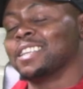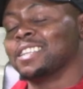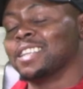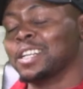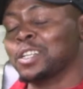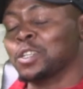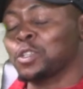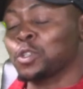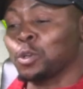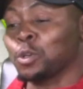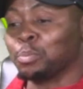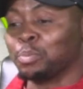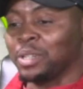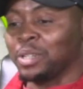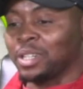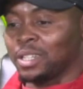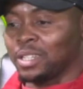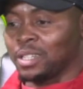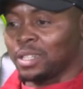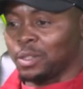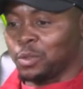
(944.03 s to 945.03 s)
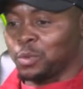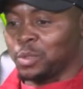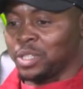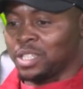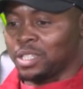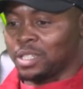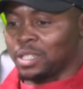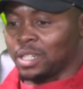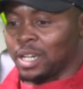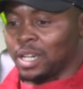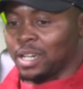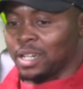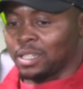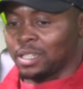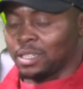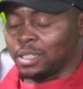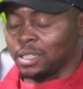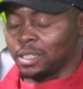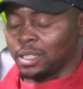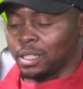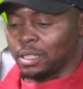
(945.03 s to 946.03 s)
topic, which
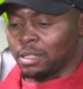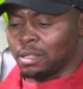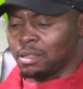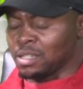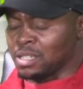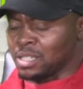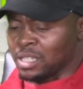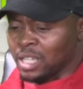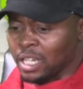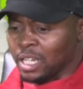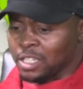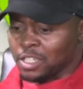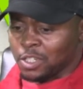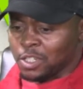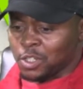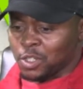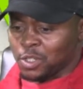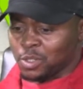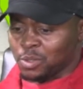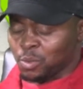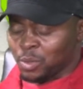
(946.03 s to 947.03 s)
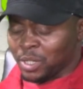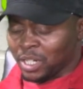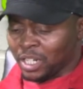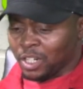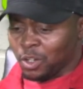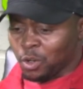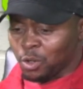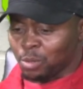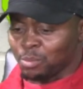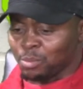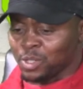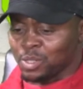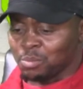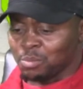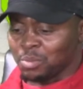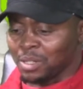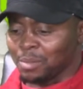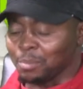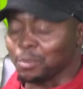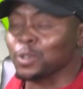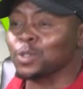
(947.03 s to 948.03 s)
at this stage we can almost be
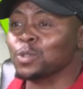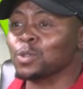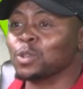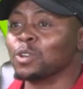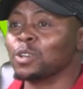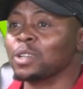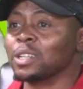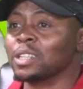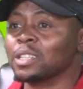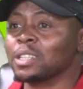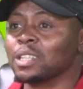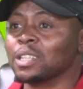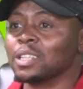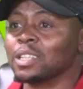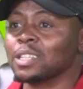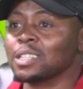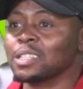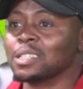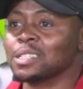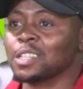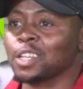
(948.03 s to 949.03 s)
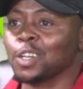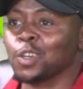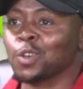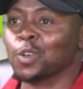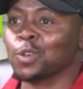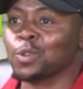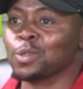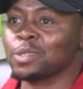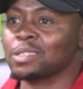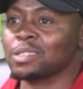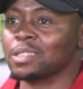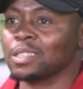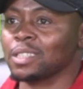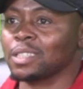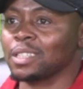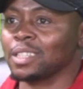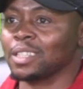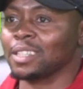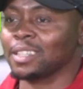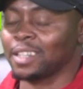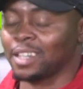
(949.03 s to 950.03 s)
able to call it that it's a closed
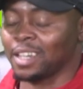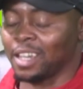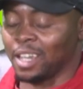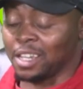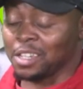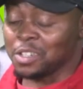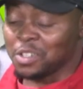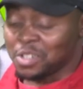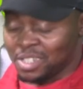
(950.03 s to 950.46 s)
case.